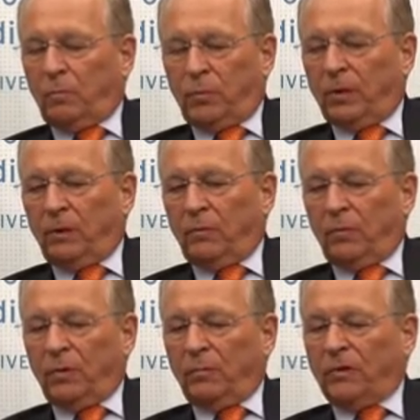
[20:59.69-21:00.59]
point
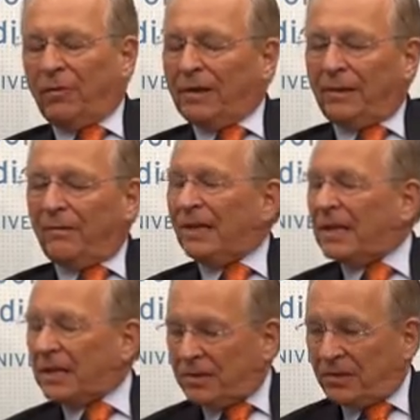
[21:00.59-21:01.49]
would be relatively
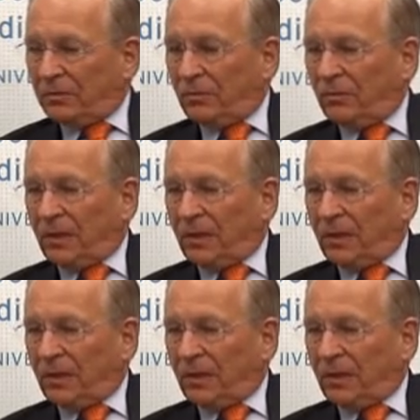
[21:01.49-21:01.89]
easy to